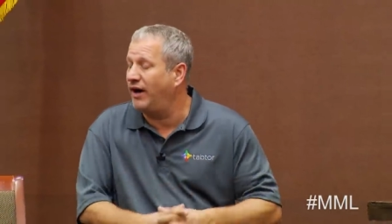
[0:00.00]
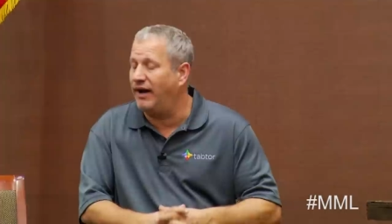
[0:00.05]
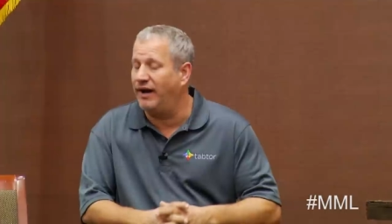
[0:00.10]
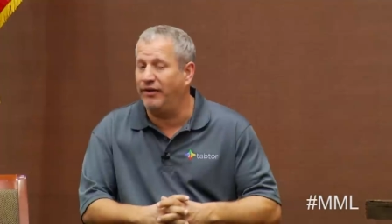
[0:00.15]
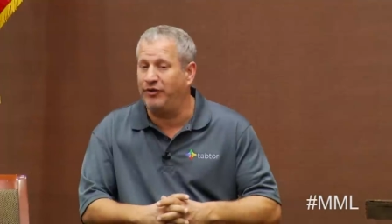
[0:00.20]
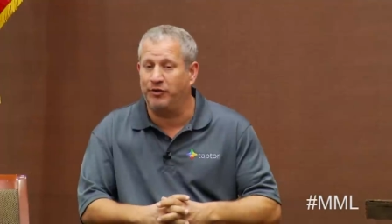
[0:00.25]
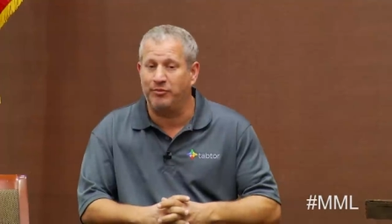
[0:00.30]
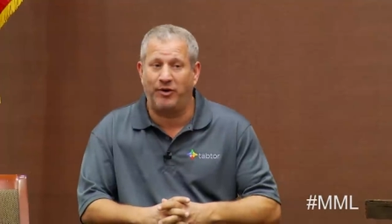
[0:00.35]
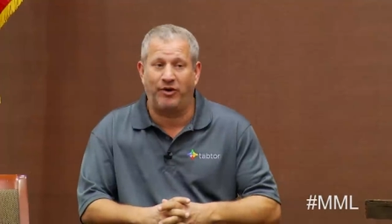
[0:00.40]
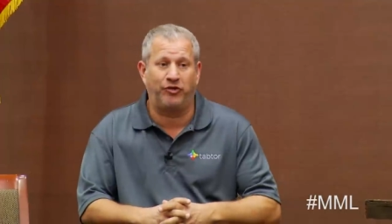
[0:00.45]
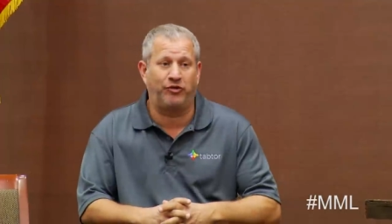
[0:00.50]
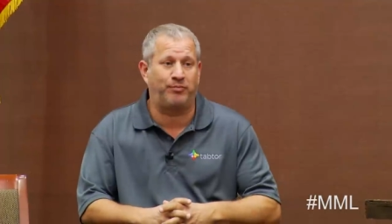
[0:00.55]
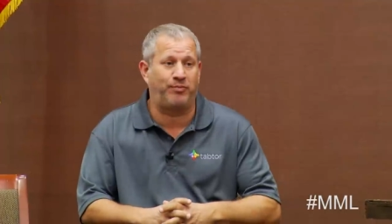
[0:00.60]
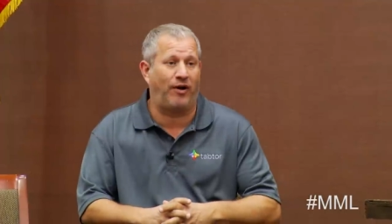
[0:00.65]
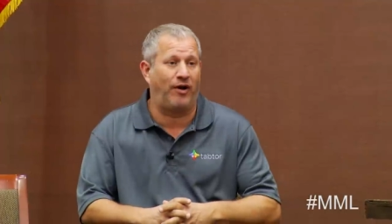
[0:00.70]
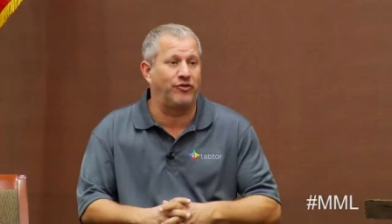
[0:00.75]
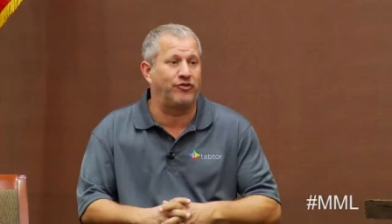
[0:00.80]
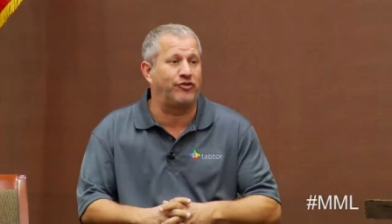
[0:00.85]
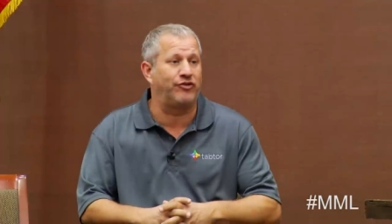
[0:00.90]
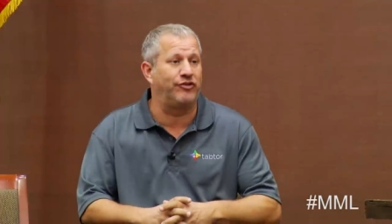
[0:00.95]
They're my
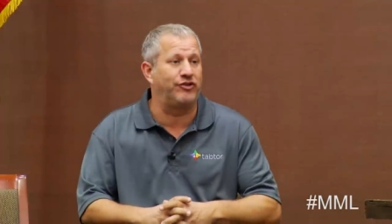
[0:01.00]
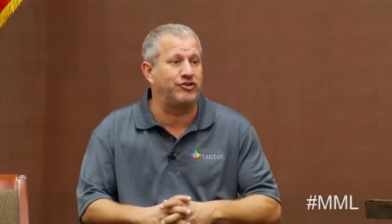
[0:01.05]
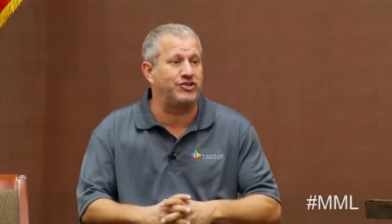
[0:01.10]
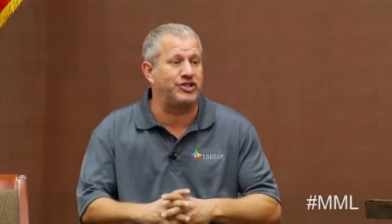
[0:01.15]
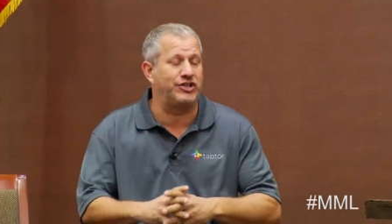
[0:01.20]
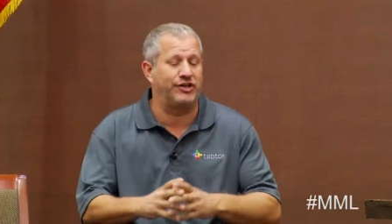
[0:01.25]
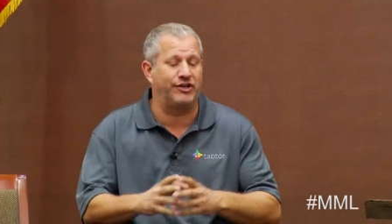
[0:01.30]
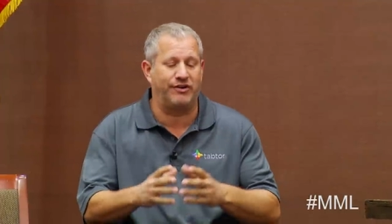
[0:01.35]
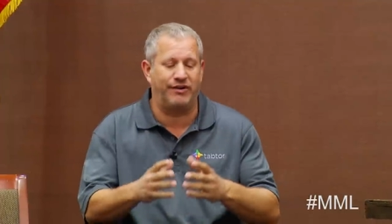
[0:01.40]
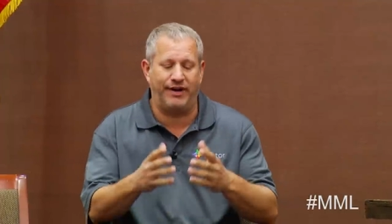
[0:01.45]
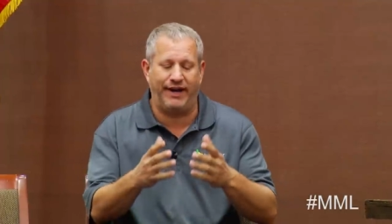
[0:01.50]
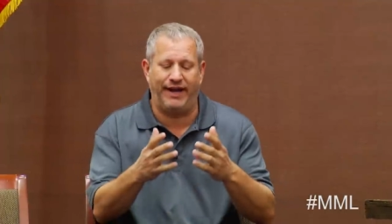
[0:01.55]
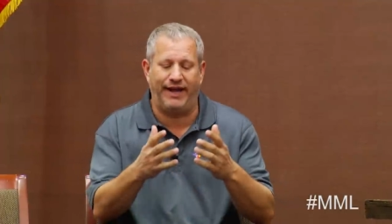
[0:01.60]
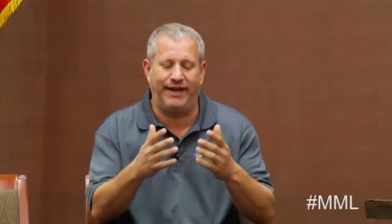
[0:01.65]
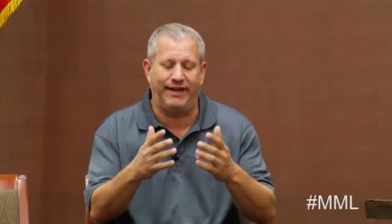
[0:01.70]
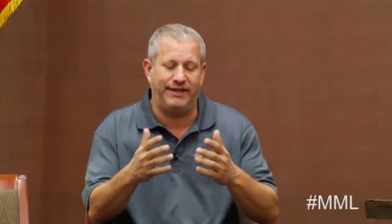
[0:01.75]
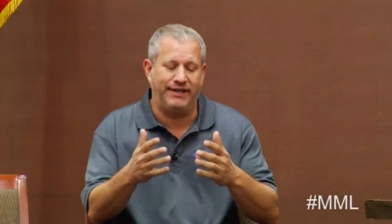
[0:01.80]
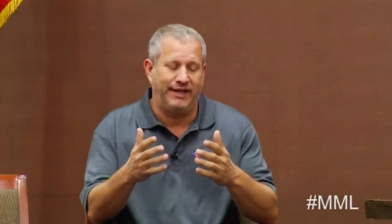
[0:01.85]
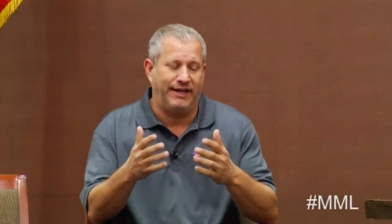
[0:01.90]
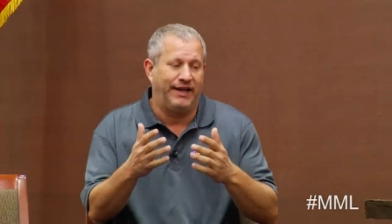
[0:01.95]
sponsor this year.
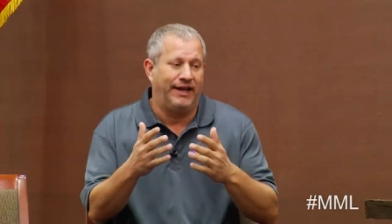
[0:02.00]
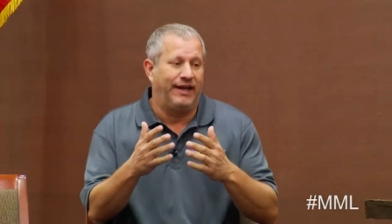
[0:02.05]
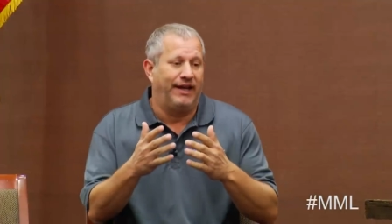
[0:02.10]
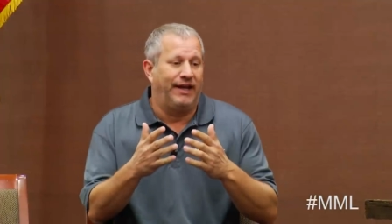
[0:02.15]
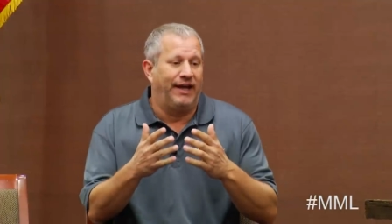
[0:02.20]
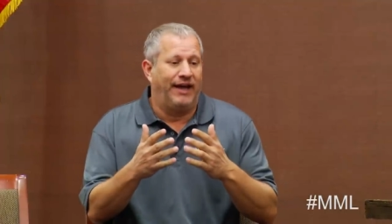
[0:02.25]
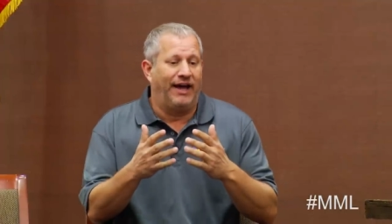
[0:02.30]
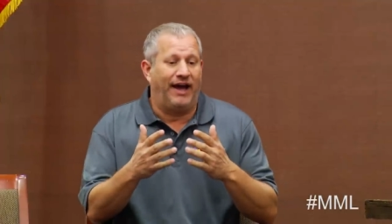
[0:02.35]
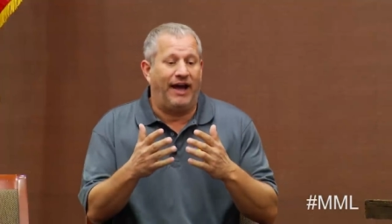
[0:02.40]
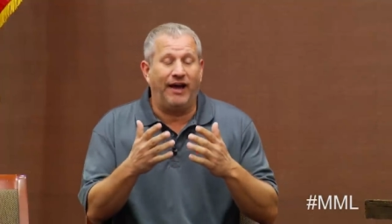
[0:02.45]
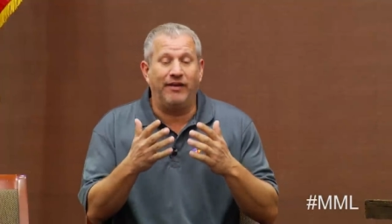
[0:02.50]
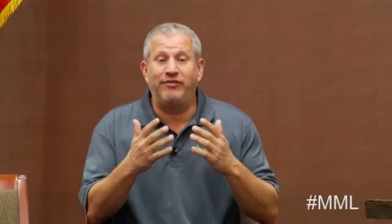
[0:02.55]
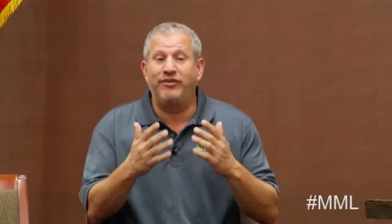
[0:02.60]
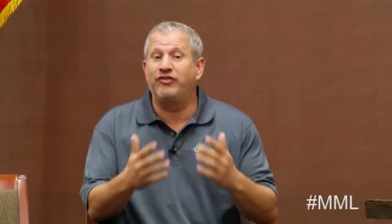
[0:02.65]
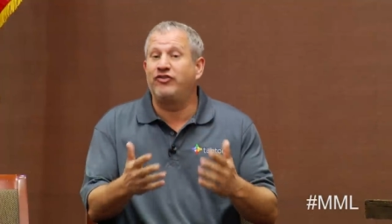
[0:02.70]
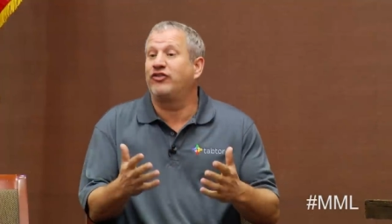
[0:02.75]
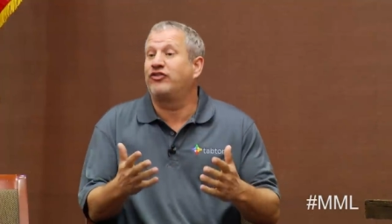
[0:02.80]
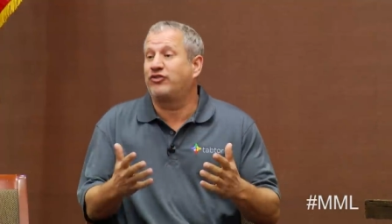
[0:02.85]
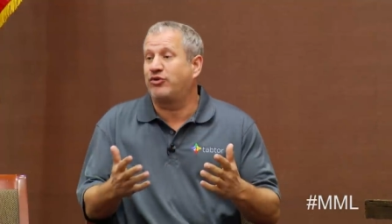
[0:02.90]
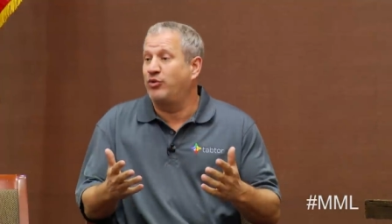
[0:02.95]
And I
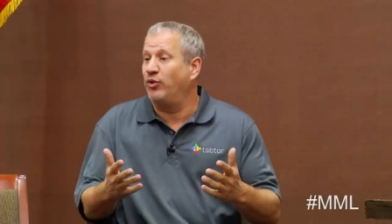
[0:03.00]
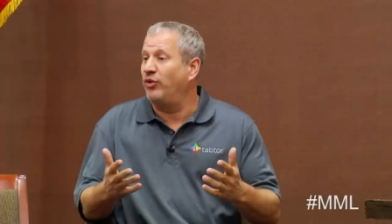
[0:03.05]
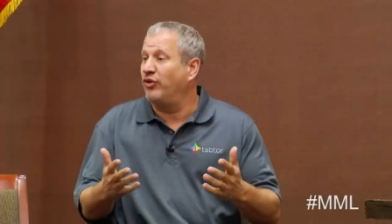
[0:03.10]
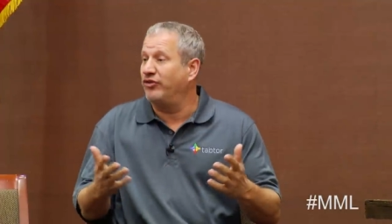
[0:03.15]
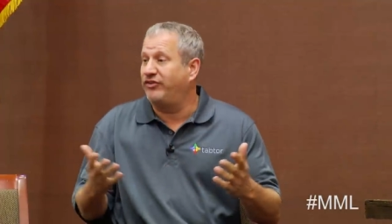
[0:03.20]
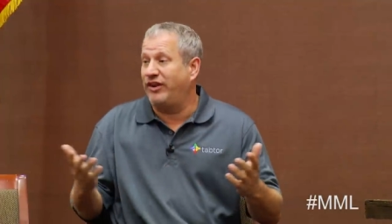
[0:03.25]
visit schools.